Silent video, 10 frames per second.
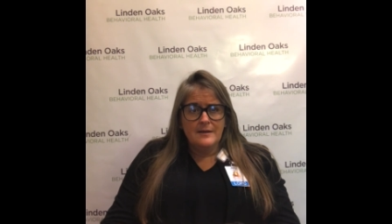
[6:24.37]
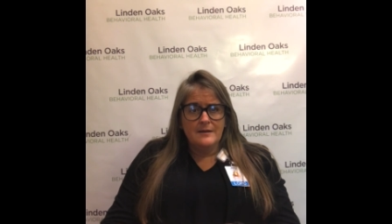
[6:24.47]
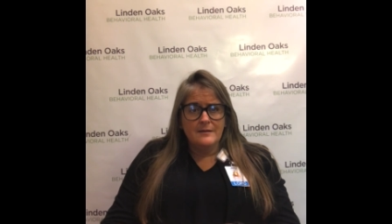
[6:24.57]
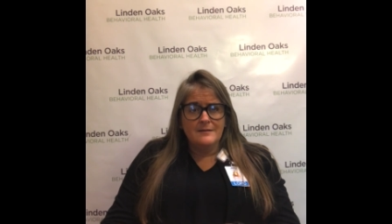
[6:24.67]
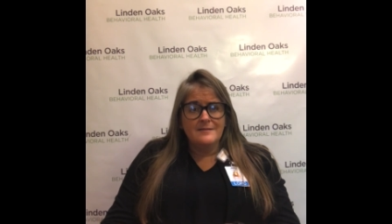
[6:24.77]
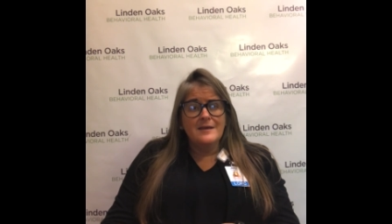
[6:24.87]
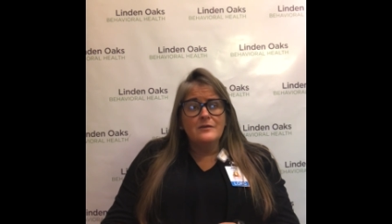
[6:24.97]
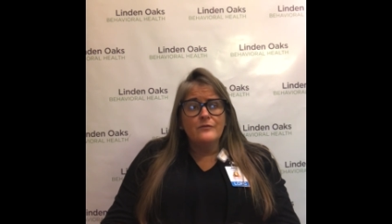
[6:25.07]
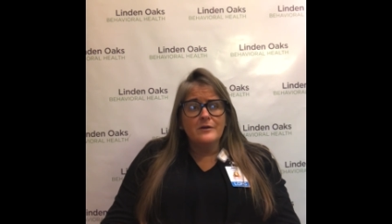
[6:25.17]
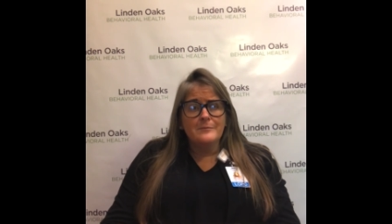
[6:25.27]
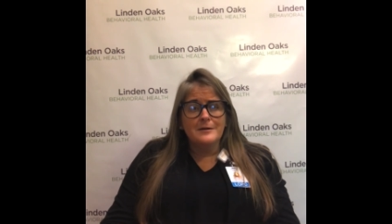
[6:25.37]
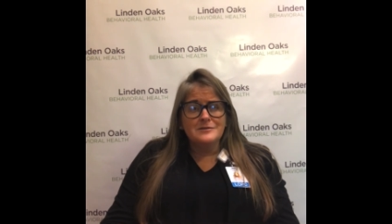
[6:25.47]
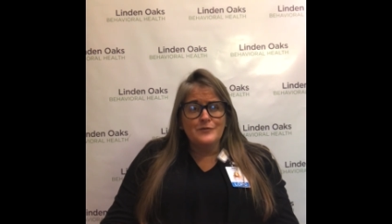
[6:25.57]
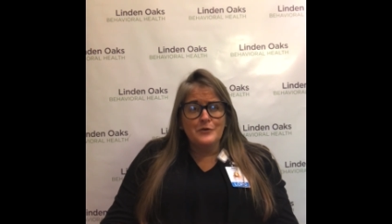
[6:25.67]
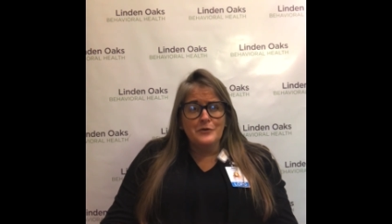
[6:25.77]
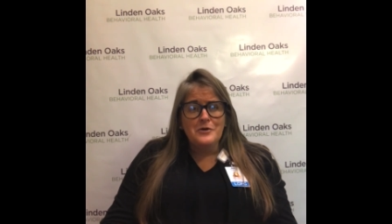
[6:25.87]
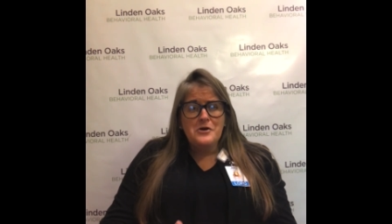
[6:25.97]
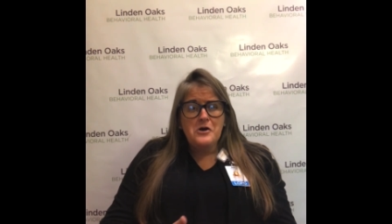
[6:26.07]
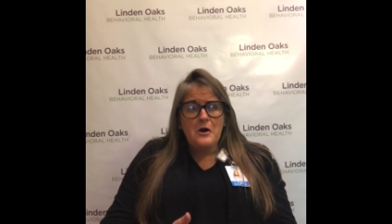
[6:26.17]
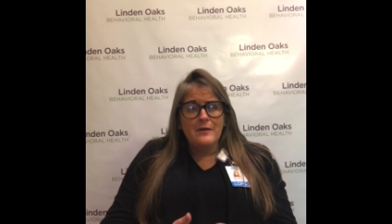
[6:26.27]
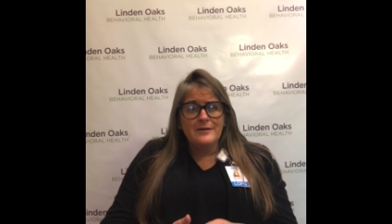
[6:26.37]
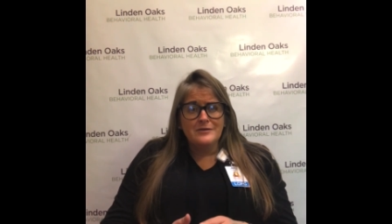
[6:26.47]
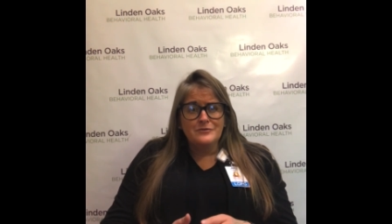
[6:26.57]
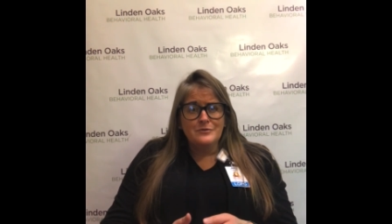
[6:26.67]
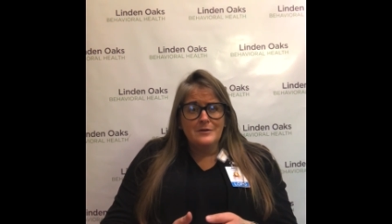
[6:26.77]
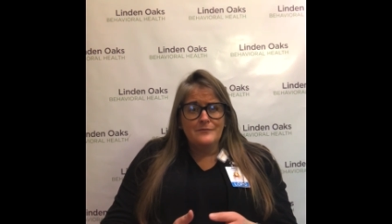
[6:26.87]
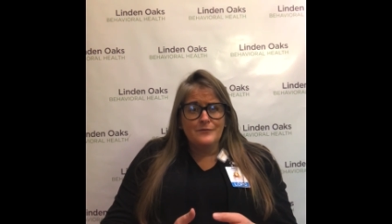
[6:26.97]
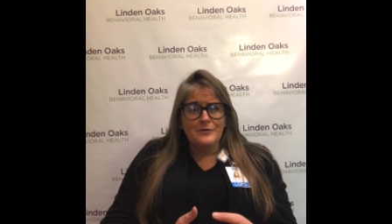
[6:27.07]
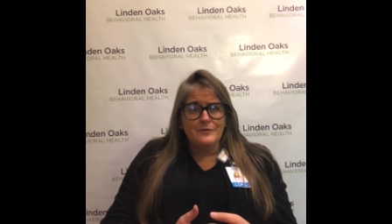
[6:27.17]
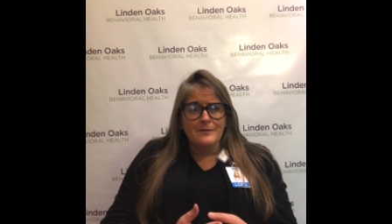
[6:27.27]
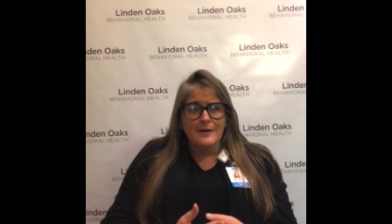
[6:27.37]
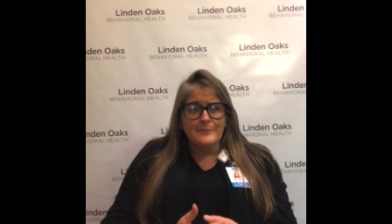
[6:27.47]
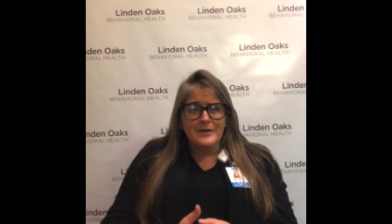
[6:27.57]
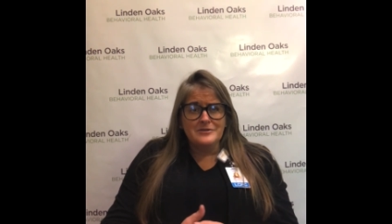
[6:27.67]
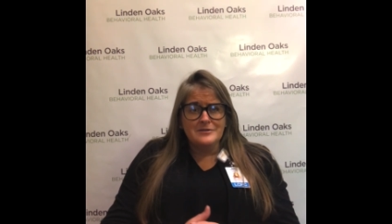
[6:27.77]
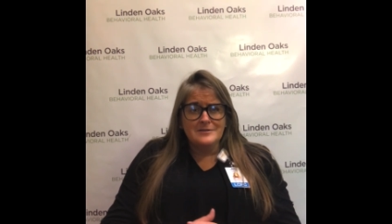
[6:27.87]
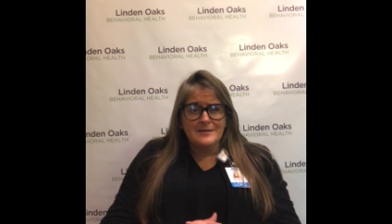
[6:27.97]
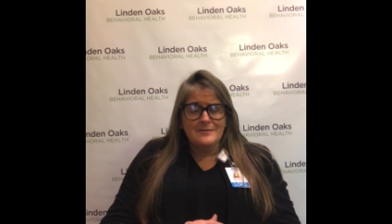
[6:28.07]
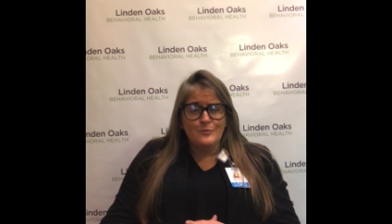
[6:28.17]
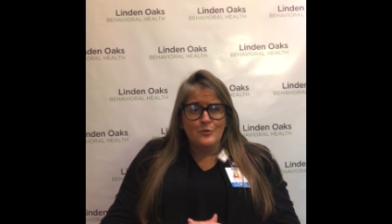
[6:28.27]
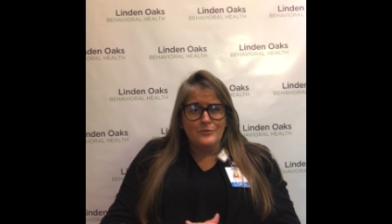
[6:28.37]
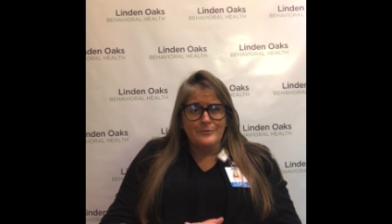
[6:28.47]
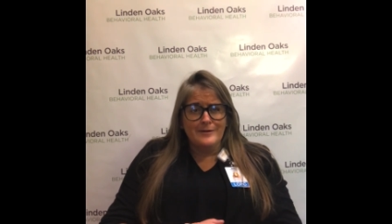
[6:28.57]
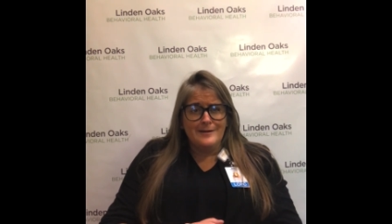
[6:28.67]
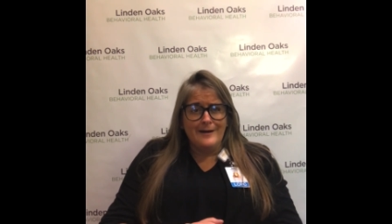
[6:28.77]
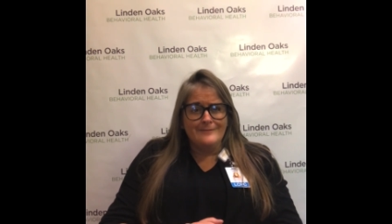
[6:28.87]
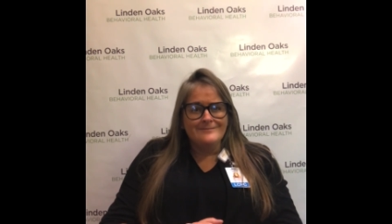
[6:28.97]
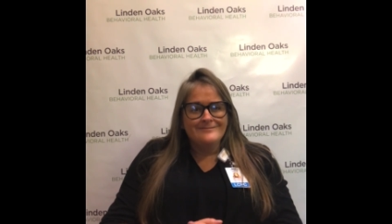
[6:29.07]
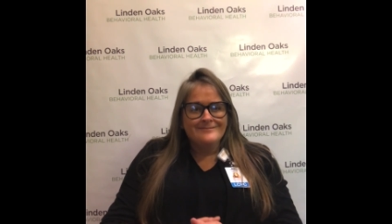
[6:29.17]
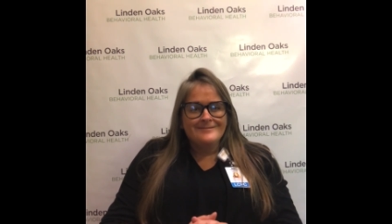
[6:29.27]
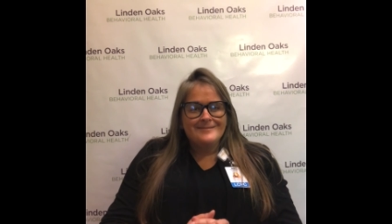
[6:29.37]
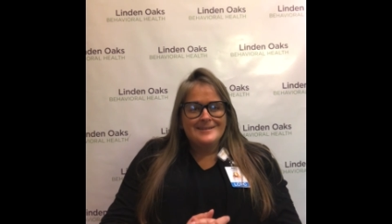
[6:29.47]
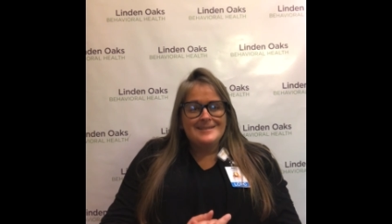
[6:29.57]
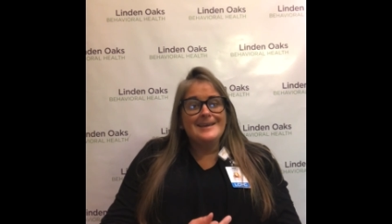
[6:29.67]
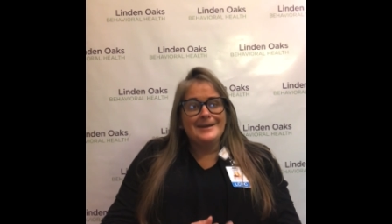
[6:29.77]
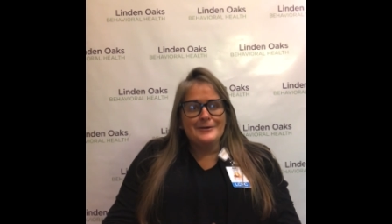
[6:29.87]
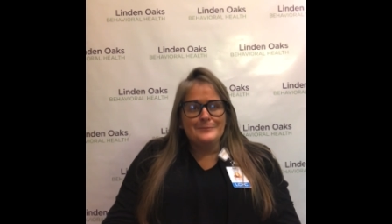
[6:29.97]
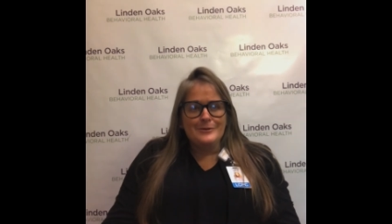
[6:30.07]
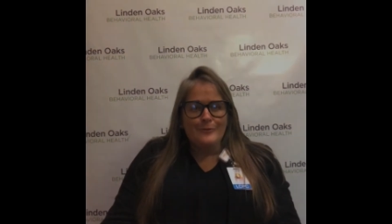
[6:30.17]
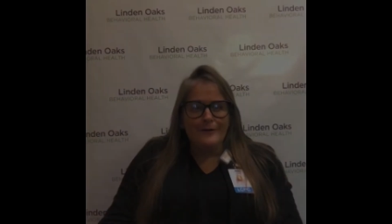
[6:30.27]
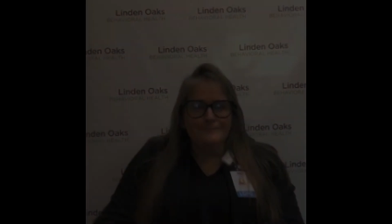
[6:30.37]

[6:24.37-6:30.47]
And thank you very much for all that you're doing for our patients and the world right now. Take care and be well.